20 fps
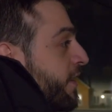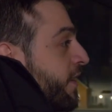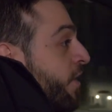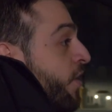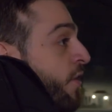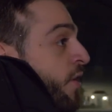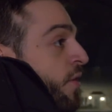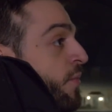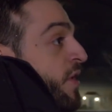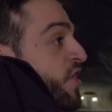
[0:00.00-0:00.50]

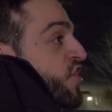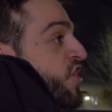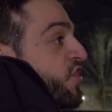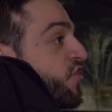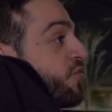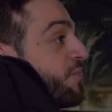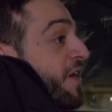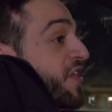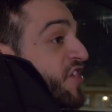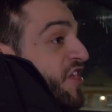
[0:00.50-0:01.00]
No, no, my G
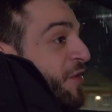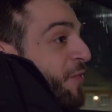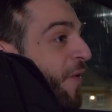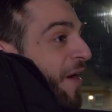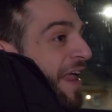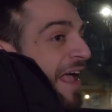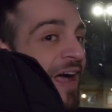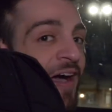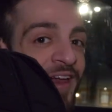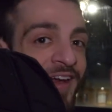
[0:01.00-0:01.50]
two, my G
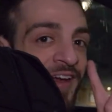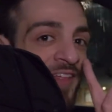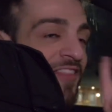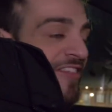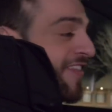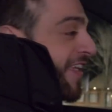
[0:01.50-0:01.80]
one, I got it on the